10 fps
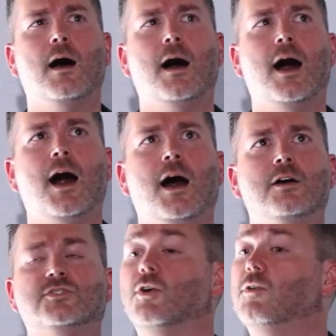
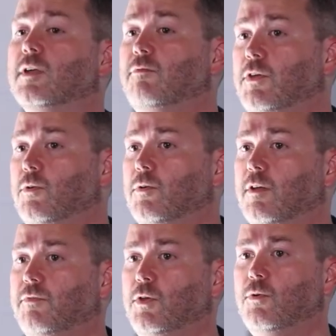Uh, so if you
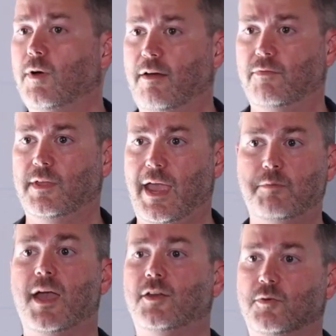if you have the
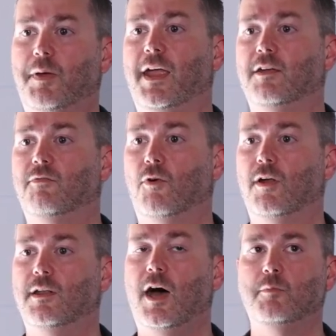API and you're paying for
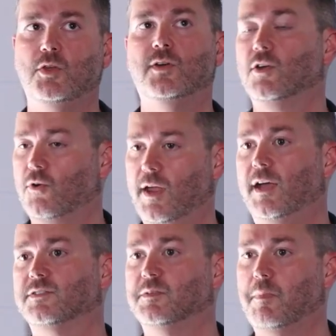it, um, you can create
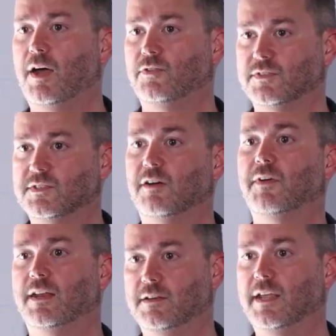custom models and stuff
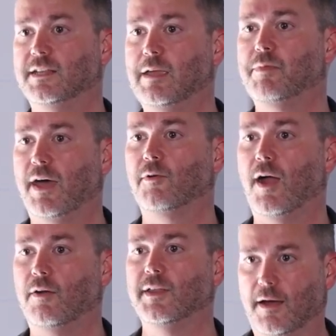and, and keep that
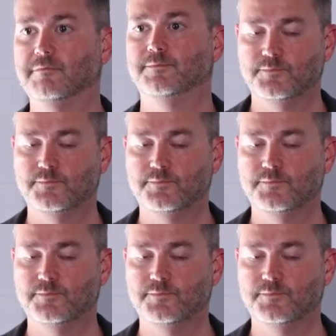around. Yeah.